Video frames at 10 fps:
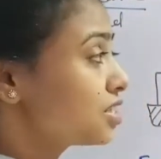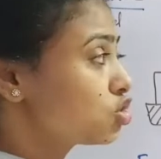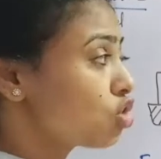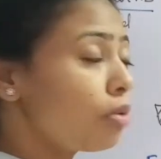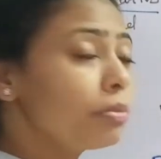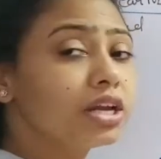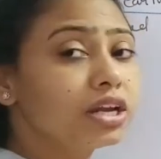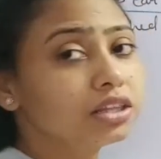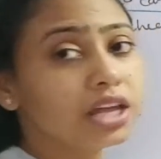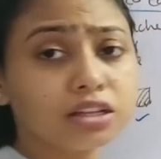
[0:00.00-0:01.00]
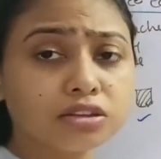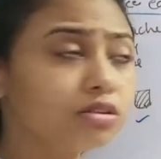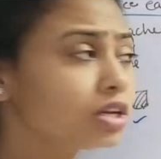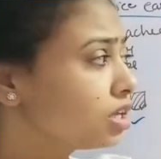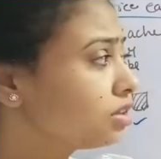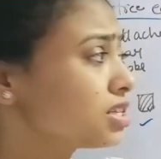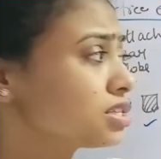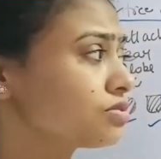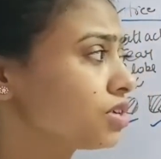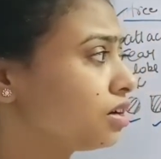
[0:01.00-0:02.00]
is dominant, then
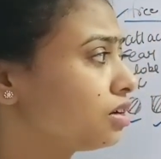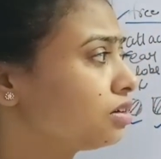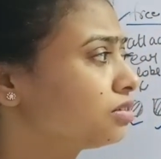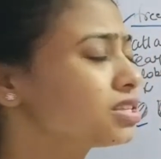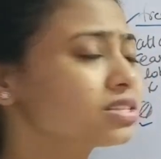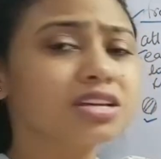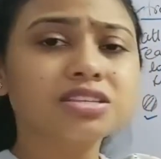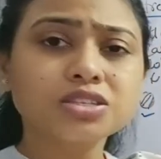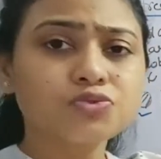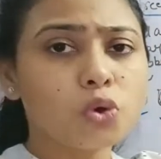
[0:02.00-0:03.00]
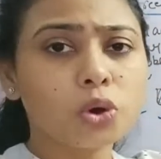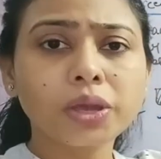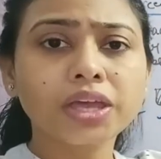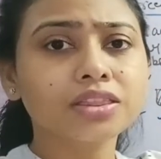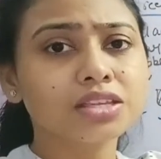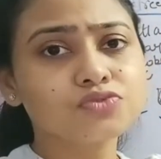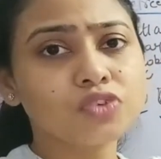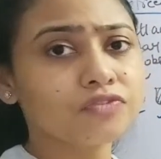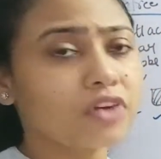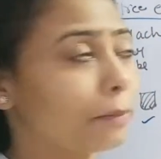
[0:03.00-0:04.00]
this things is following in this
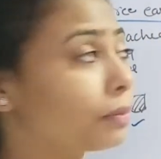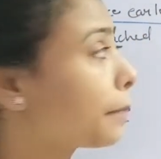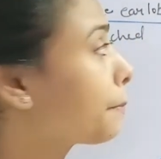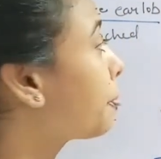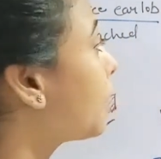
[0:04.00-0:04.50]
one family.